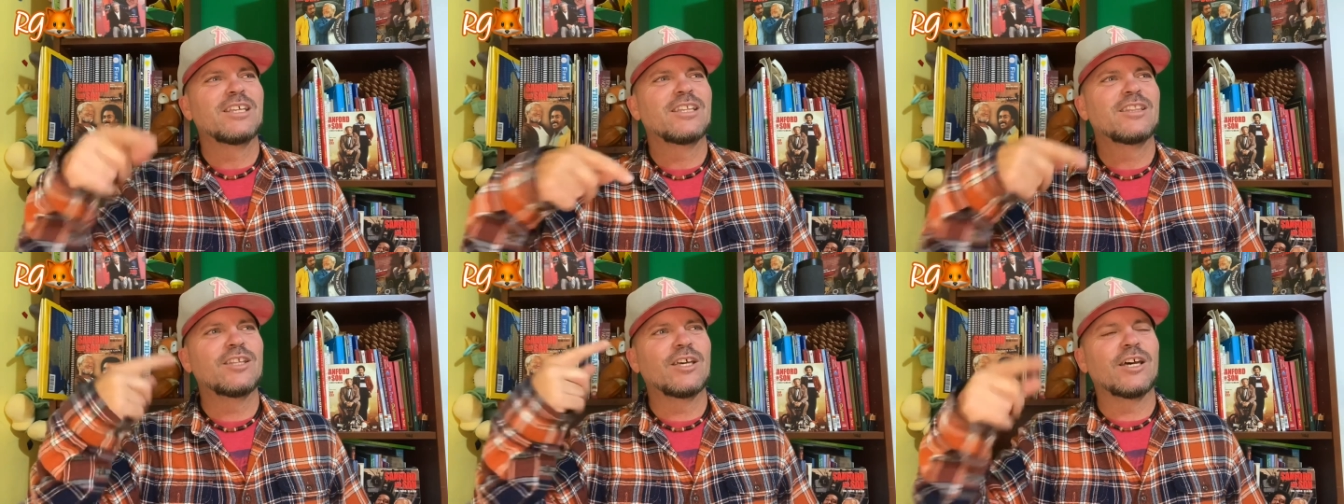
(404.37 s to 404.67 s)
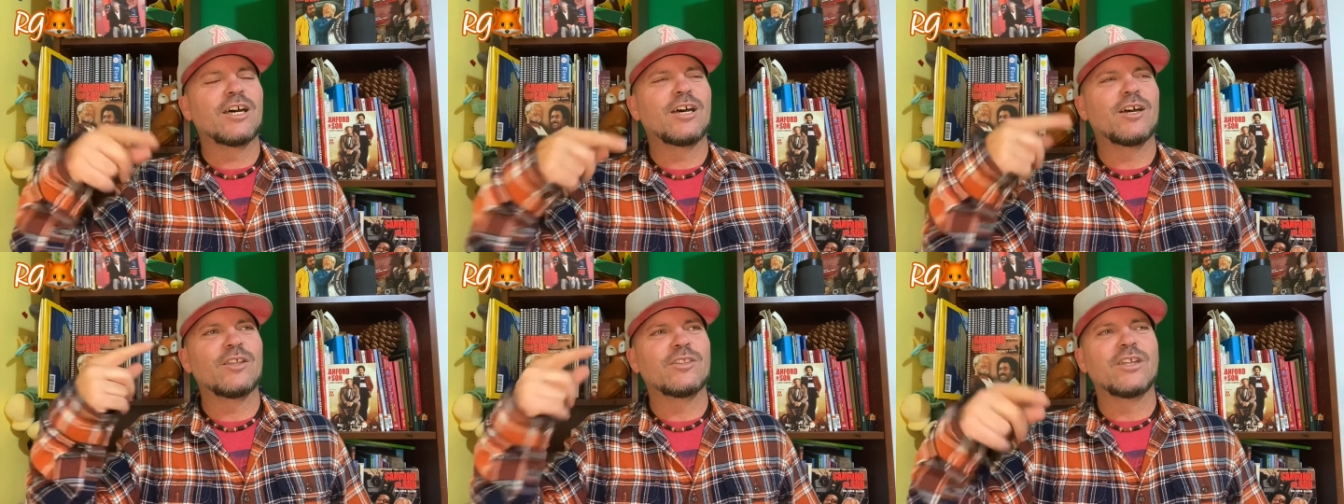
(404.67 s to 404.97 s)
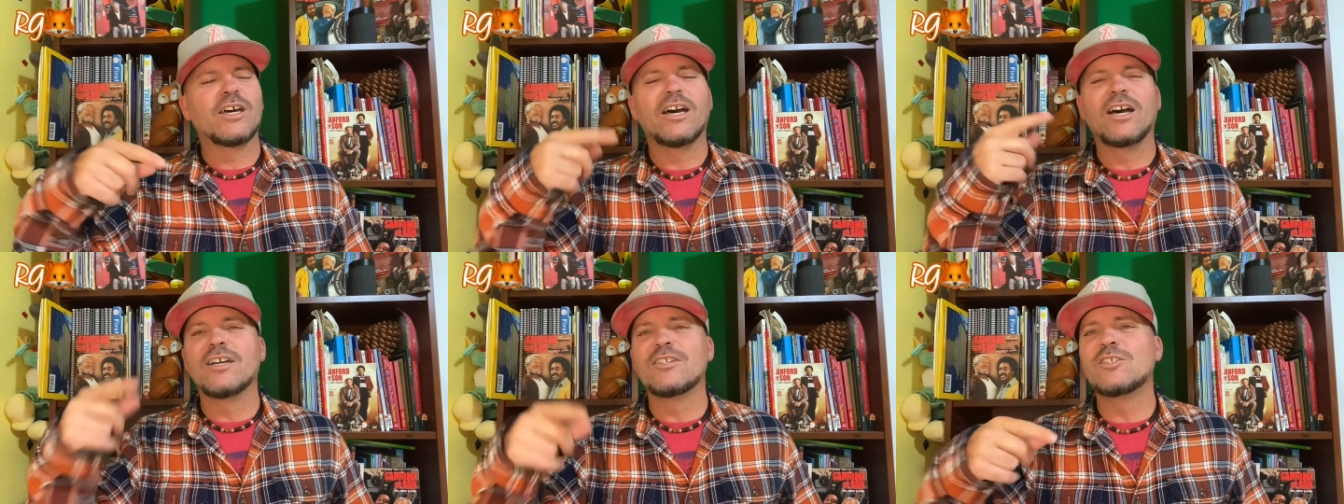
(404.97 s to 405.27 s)
The,
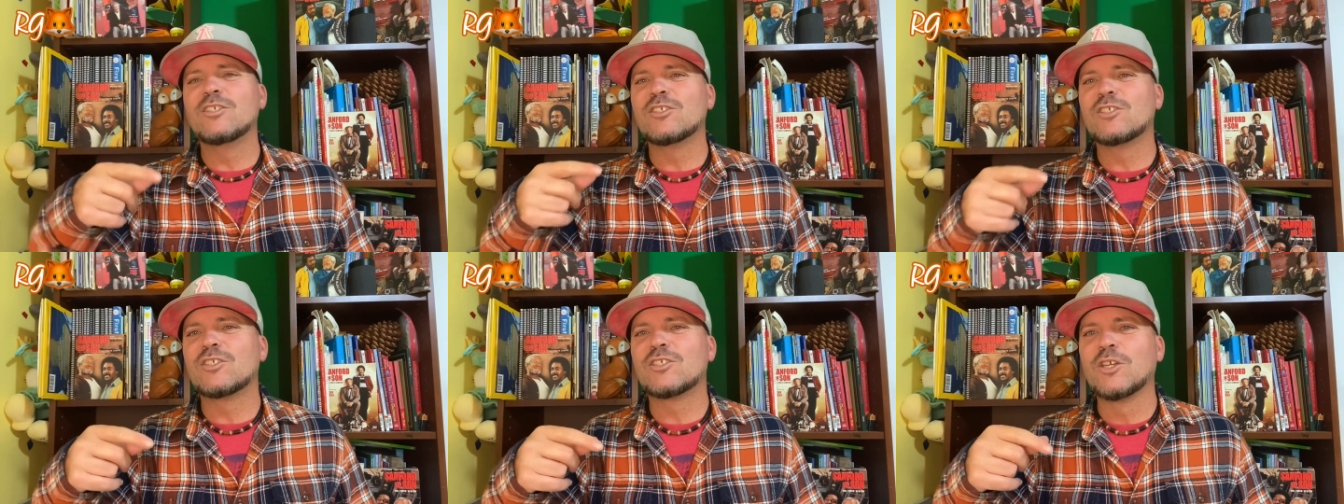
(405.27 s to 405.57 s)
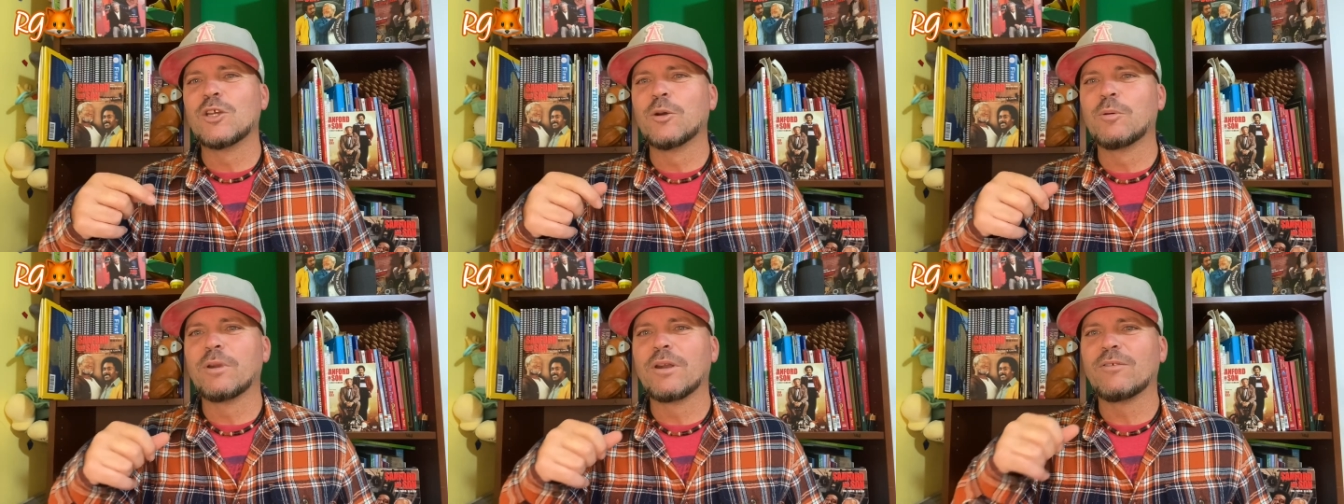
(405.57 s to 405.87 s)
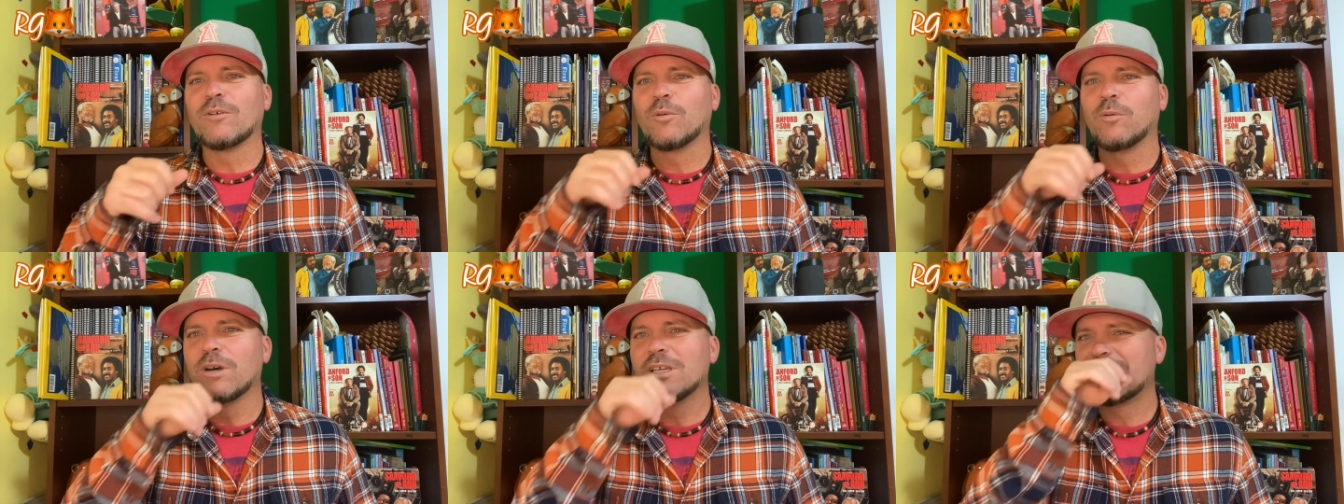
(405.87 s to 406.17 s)
the onion stew,
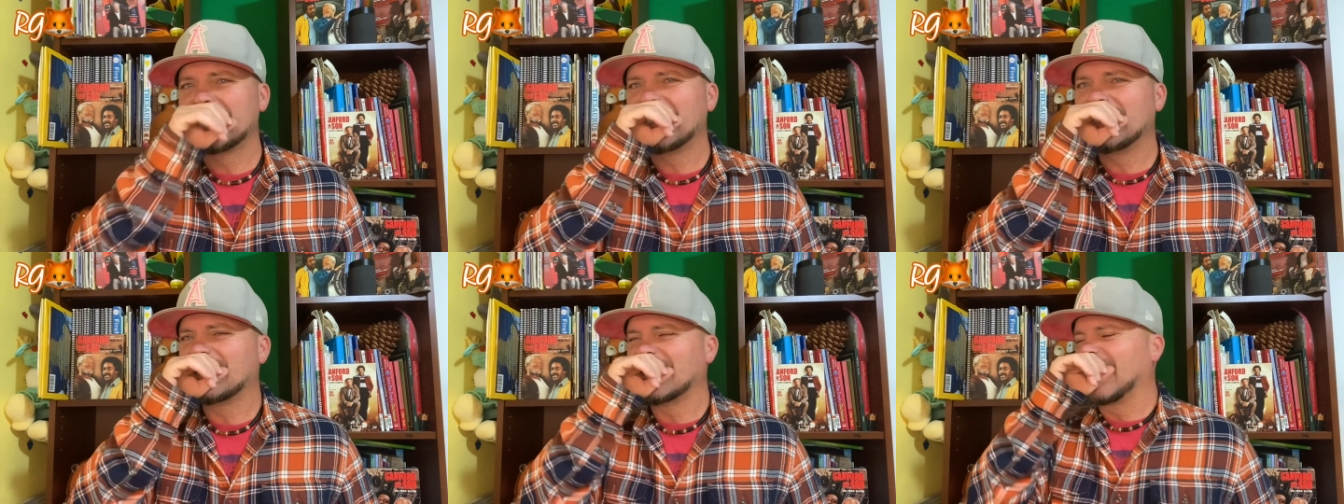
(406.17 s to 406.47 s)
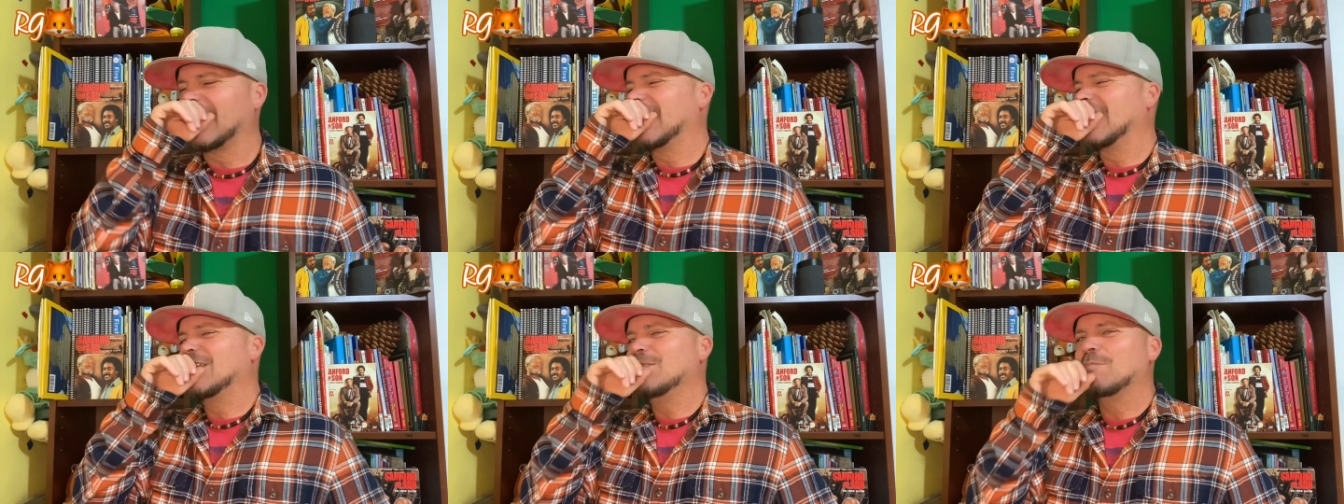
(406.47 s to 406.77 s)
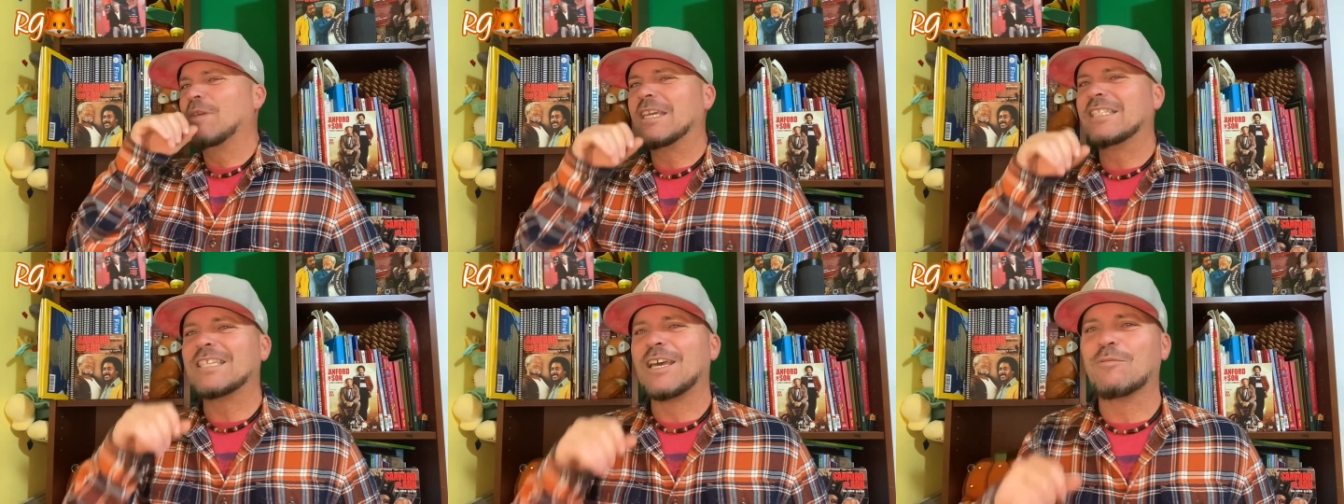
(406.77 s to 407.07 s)
whatever it was, and he's like, he
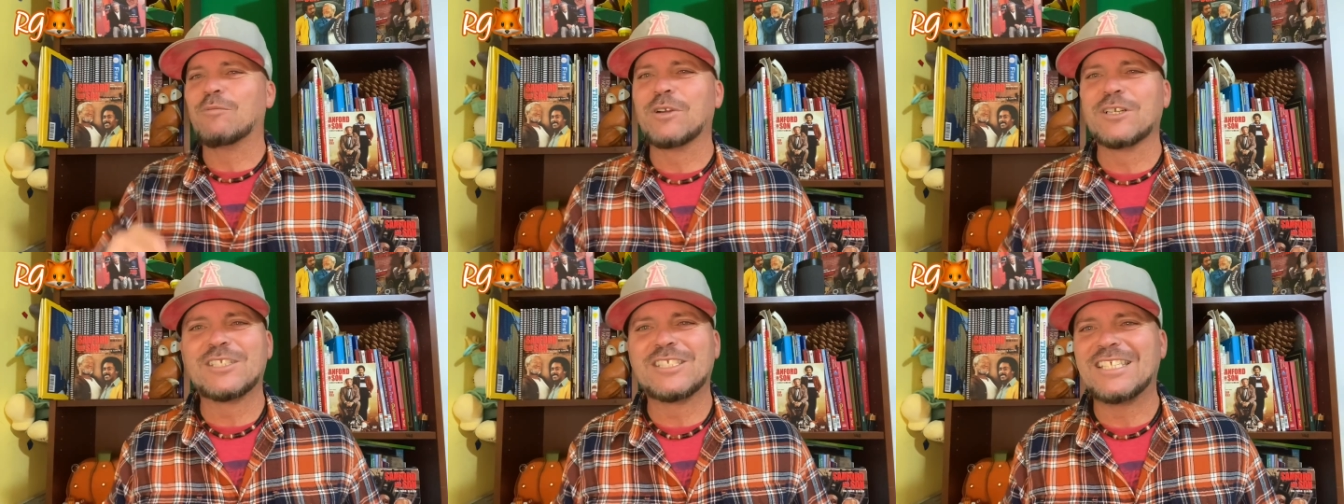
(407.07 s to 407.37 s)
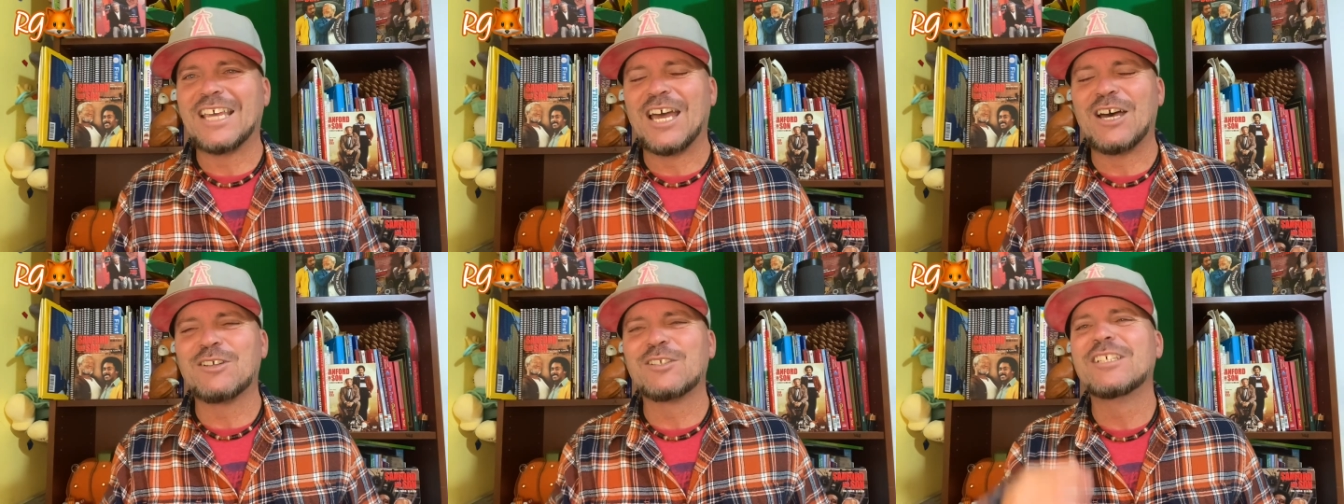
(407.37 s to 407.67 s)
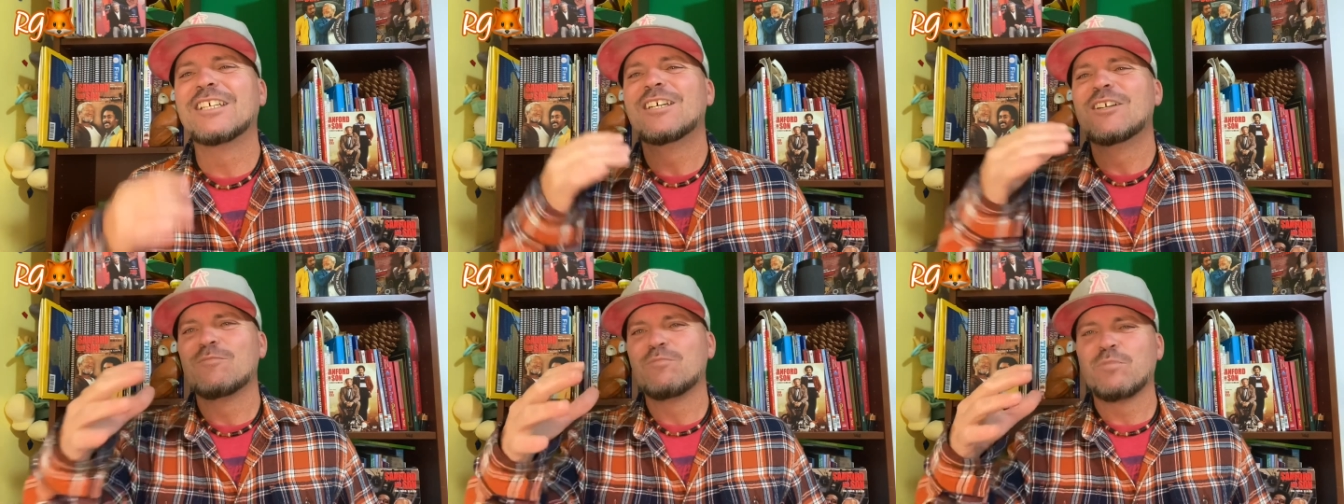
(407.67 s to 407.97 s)
makes that weird sound.
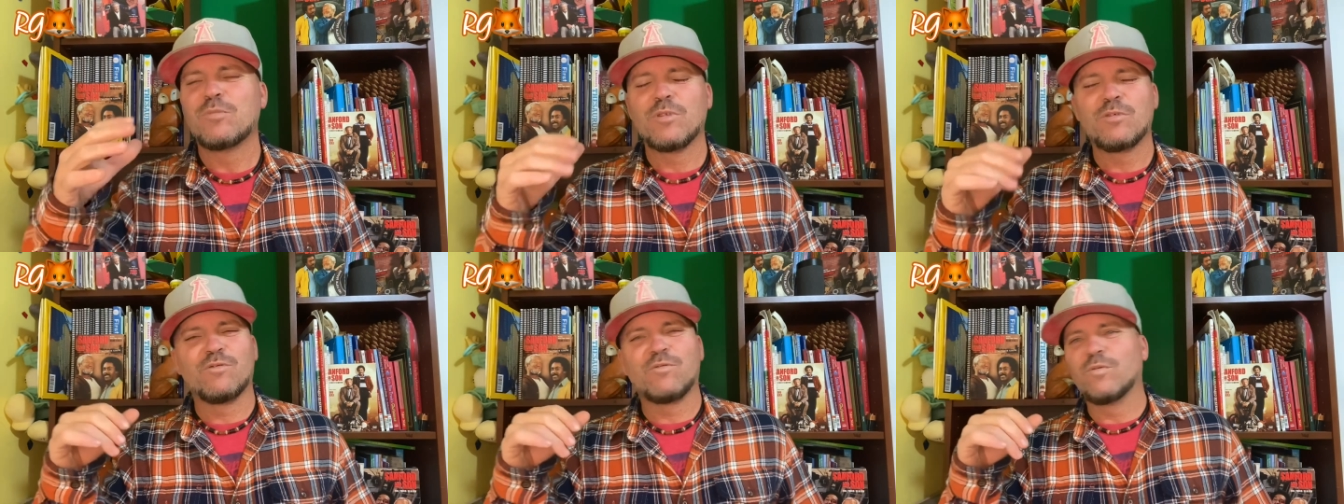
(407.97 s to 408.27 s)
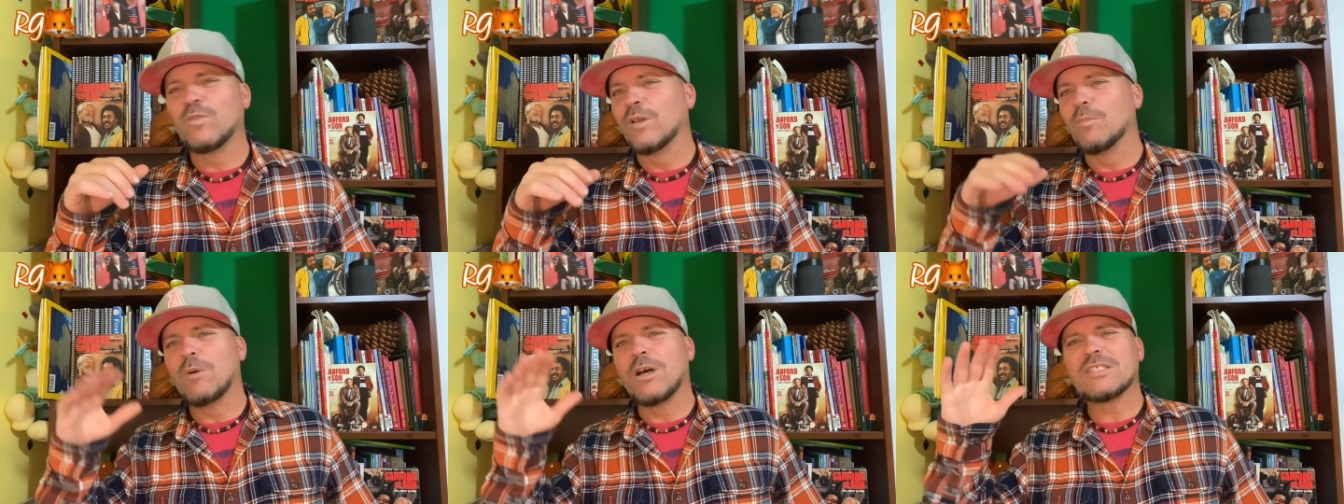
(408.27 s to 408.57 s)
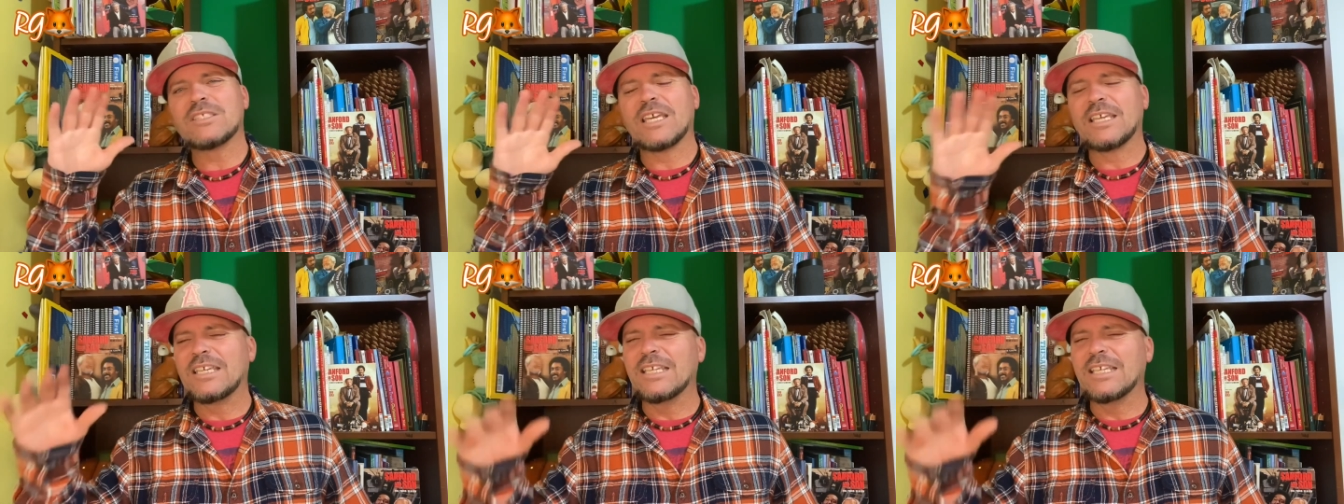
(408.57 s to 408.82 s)
Lamont's like,